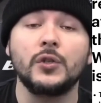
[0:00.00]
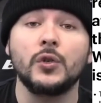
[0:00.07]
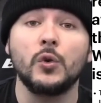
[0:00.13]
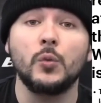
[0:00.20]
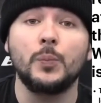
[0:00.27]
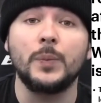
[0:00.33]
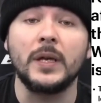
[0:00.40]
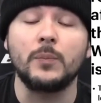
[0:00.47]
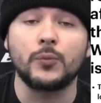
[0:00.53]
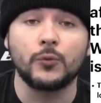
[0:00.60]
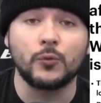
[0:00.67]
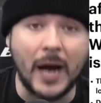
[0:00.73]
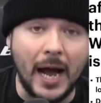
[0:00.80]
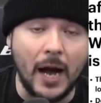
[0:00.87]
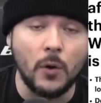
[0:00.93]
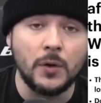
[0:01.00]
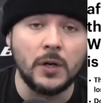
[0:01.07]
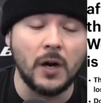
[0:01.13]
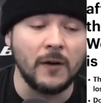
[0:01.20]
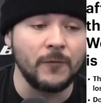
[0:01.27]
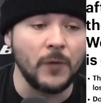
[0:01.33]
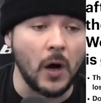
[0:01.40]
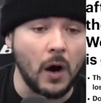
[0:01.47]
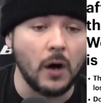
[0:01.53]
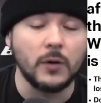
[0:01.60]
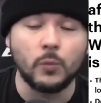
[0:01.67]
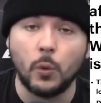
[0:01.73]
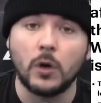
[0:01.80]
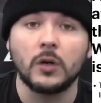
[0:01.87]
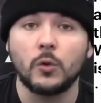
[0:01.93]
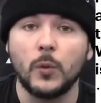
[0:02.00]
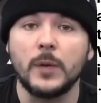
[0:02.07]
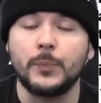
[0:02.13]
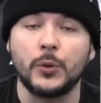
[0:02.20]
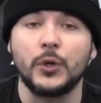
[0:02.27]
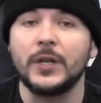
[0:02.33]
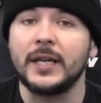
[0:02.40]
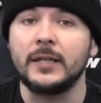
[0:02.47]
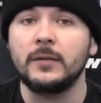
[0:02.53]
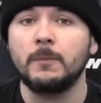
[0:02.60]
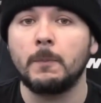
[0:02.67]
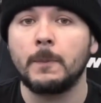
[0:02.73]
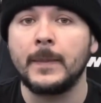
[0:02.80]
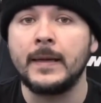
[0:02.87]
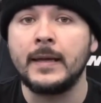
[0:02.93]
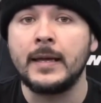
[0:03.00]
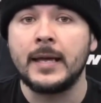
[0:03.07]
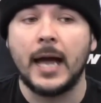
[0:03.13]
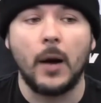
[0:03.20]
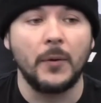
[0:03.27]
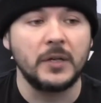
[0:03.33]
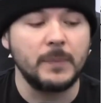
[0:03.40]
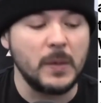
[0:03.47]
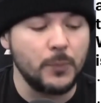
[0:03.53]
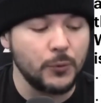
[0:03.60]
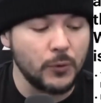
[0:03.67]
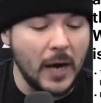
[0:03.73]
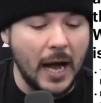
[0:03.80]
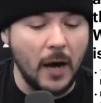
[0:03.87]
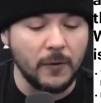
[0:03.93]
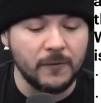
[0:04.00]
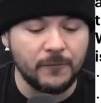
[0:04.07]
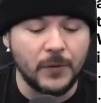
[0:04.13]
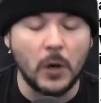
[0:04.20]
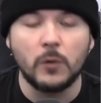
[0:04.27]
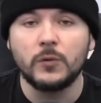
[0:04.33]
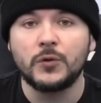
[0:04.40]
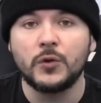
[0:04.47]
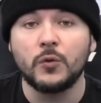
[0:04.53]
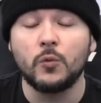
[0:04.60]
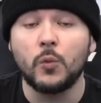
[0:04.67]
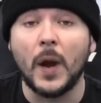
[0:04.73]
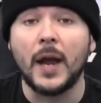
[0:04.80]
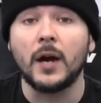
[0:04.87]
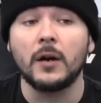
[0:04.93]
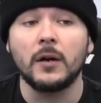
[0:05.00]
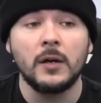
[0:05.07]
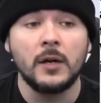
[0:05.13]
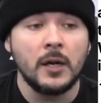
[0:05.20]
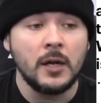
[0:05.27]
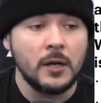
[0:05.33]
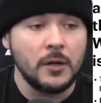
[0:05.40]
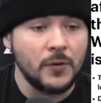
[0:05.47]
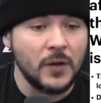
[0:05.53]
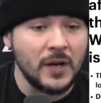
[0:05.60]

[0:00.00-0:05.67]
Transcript: to be proud of the hard work we put in. I want to be proud of those who wear the